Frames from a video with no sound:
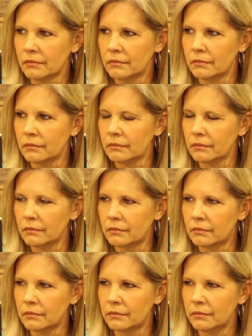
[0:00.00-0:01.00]

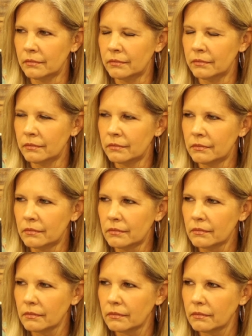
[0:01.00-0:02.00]

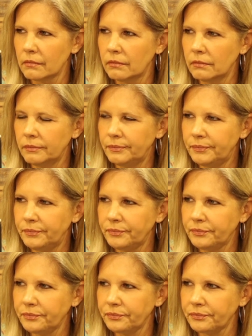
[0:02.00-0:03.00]

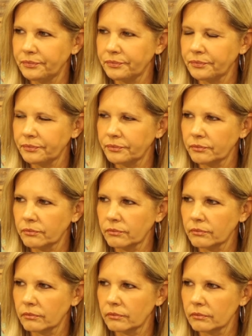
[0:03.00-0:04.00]
The person shown says nothing.